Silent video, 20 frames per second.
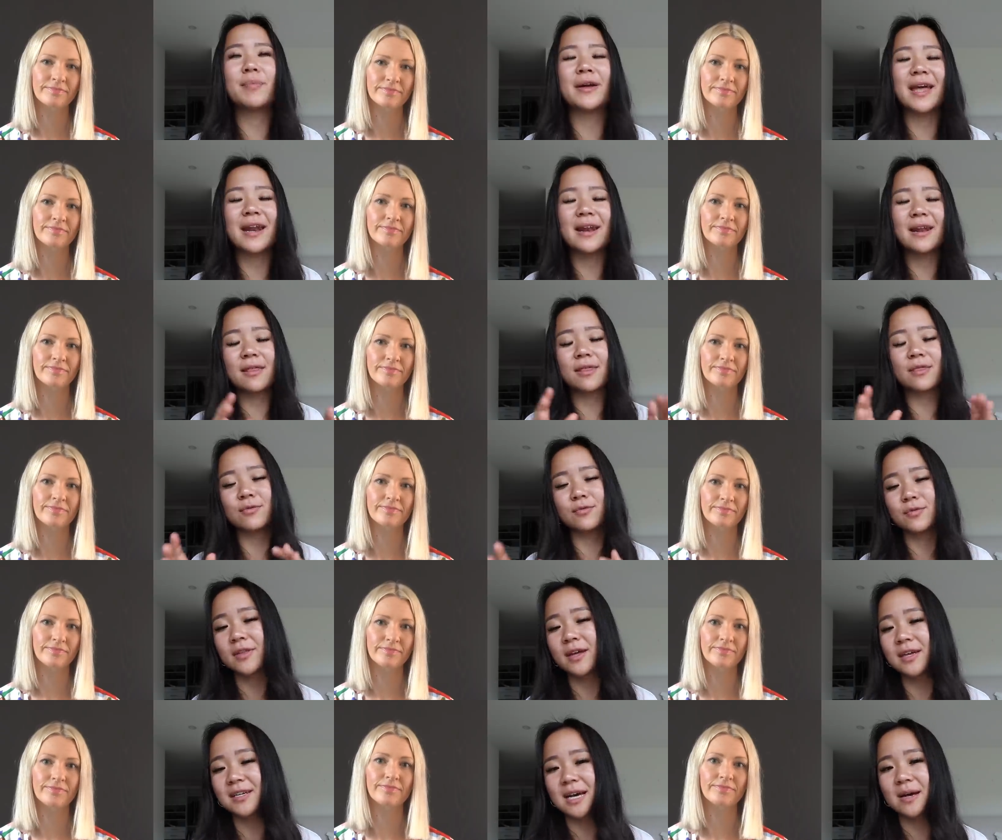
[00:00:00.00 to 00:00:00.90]
Speaker 1: But getting
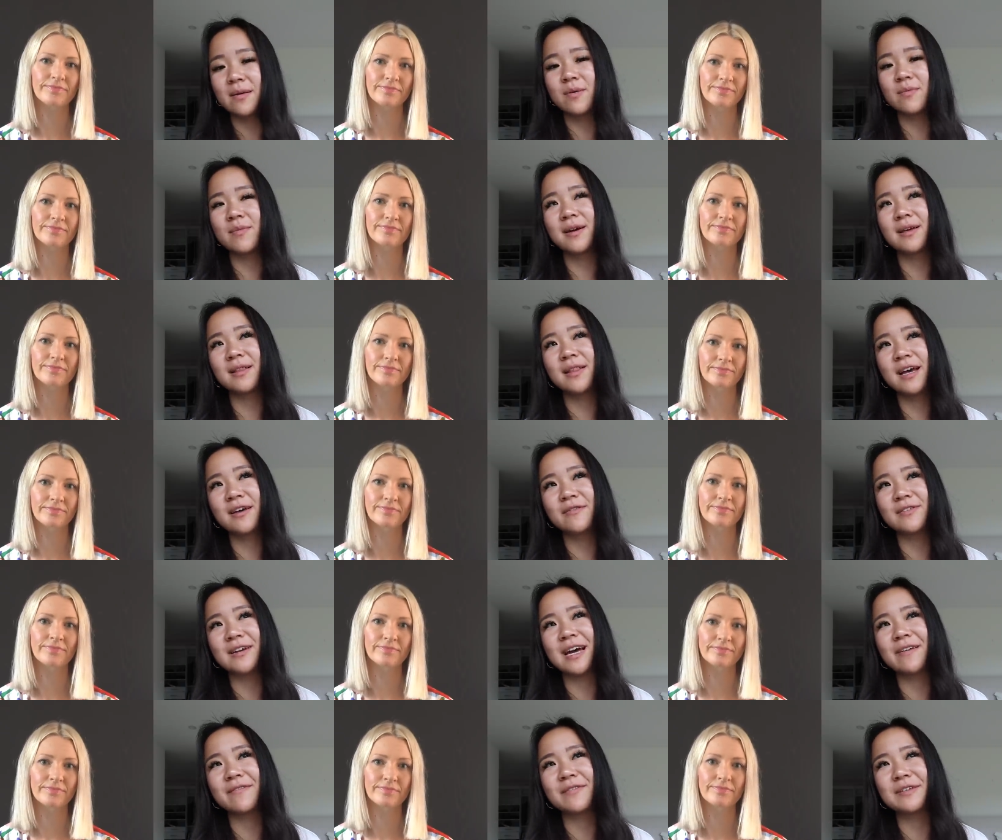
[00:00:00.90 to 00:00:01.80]
through that time in my life
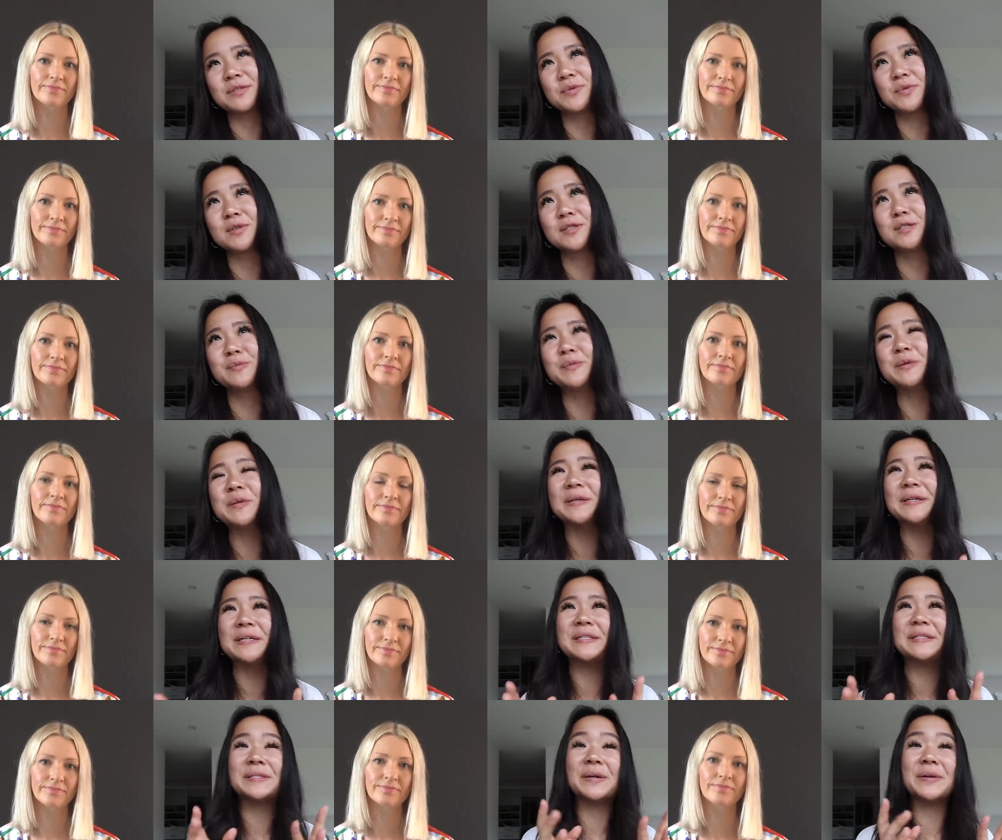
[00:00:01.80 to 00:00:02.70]
and having to
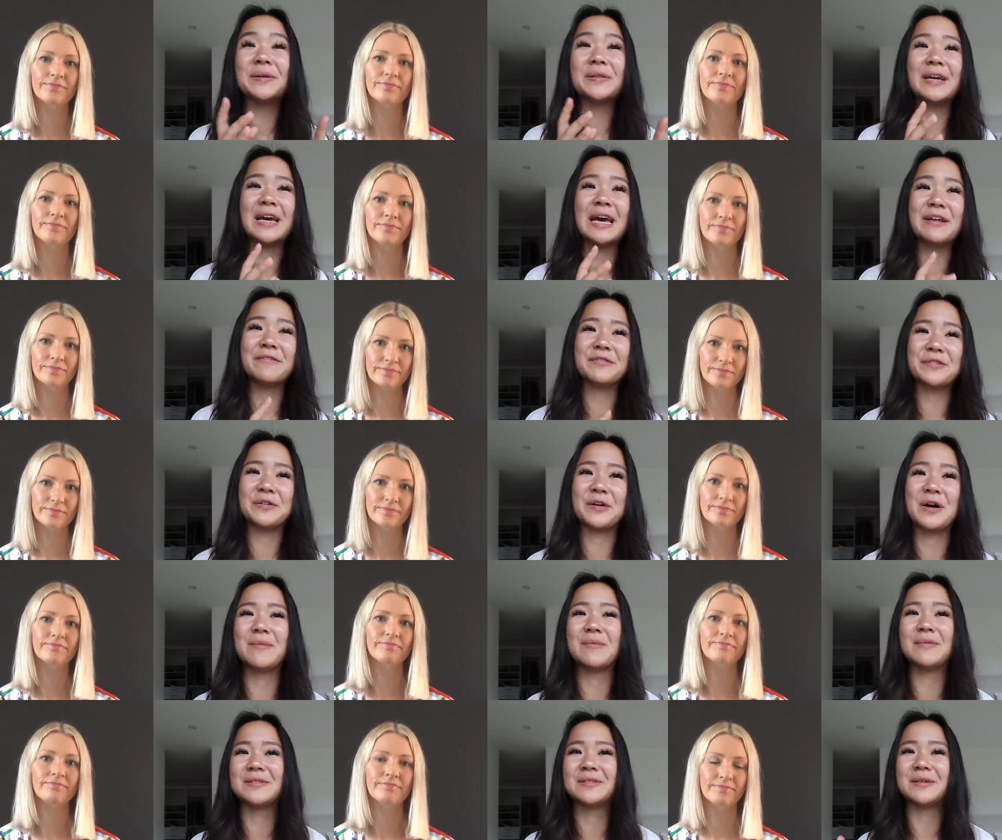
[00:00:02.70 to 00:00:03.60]
experience all the hateful
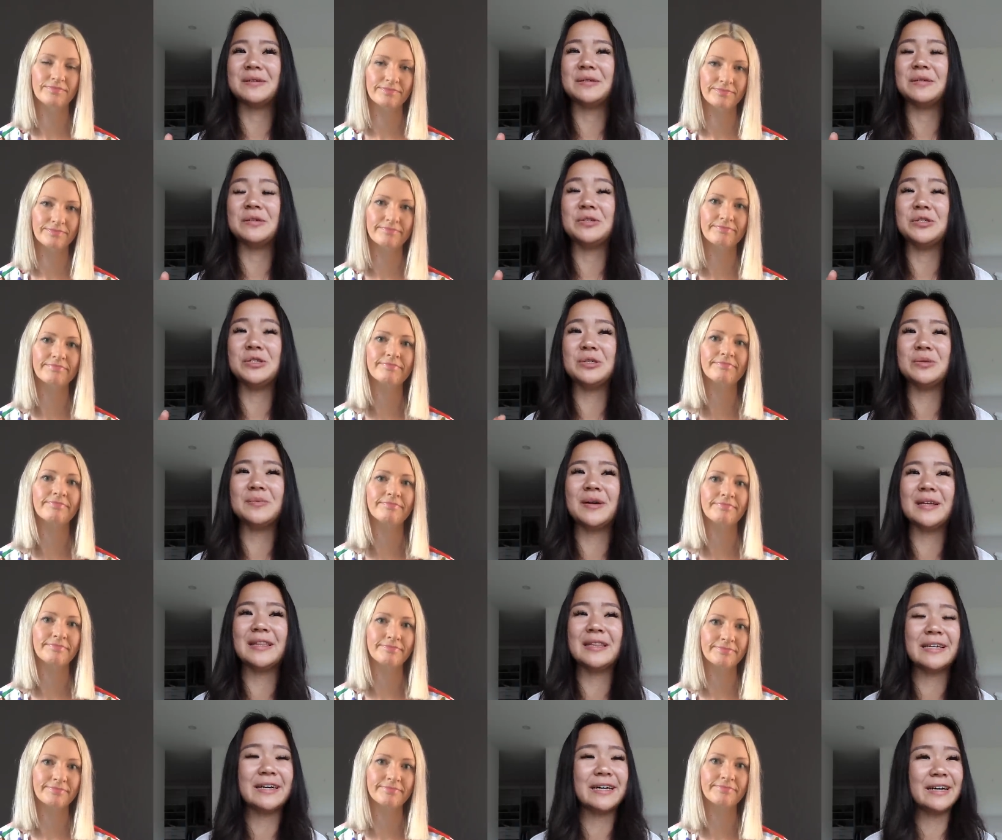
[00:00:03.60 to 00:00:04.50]
comments on YouTube
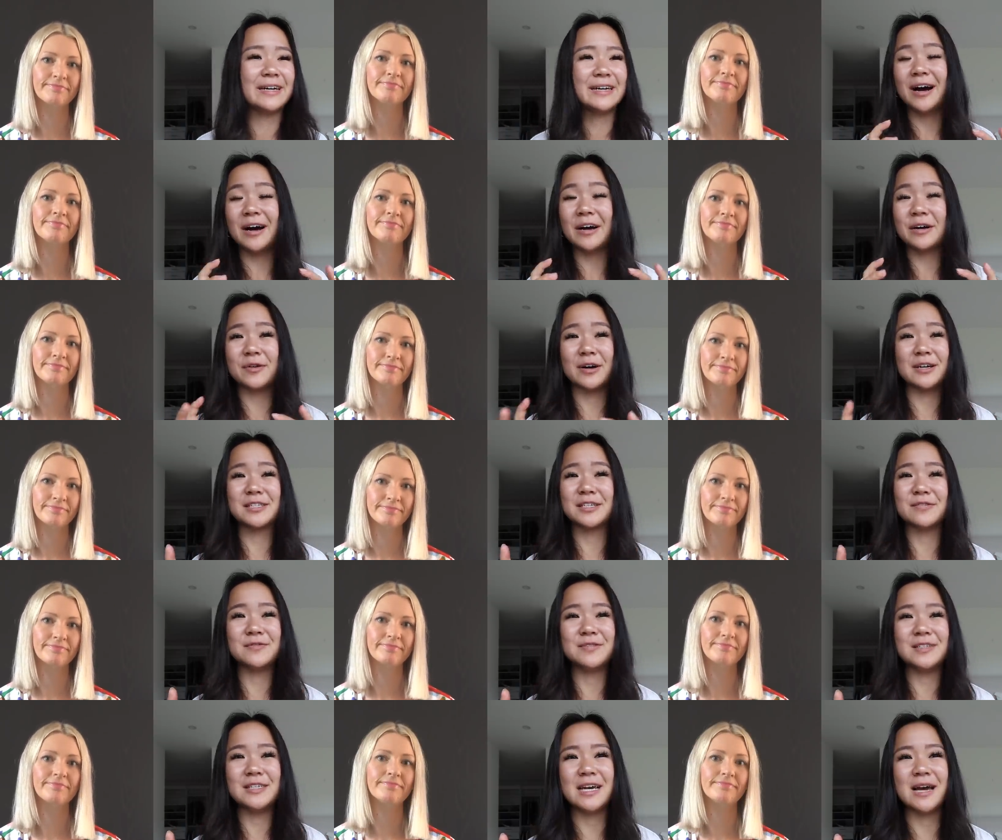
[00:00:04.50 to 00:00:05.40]
and the
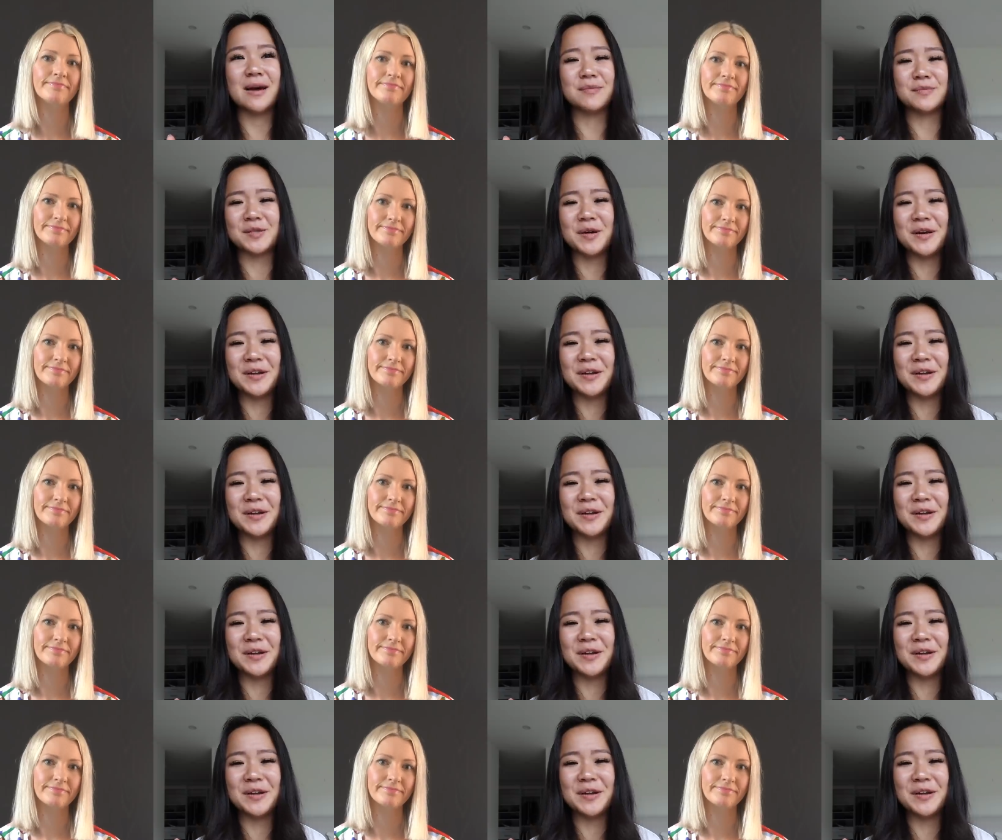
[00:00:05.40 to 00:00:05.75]
aggressive DMs